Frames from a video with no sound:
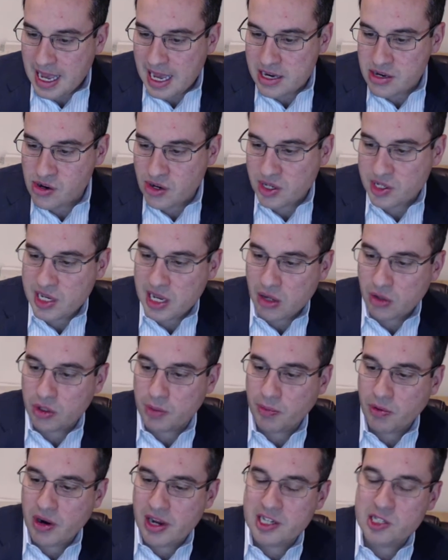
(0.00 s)
and you can tell in
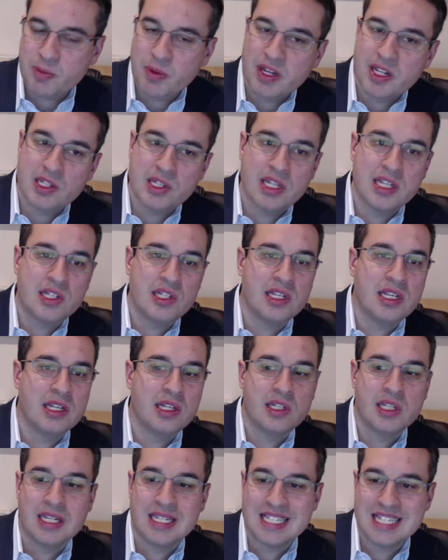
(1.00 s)
the price because this
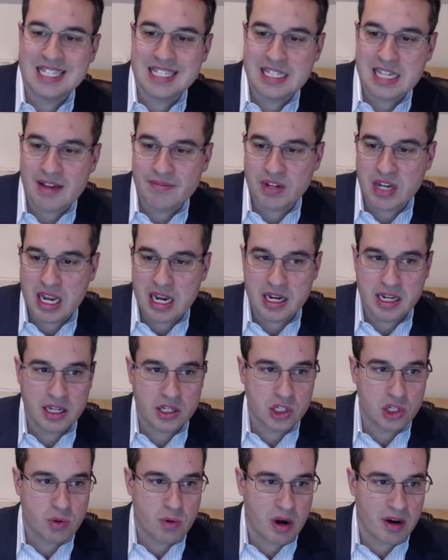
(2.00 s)
is
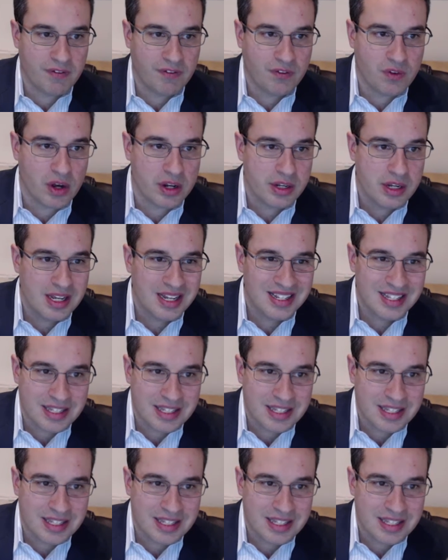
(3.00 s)
$780 a square foot.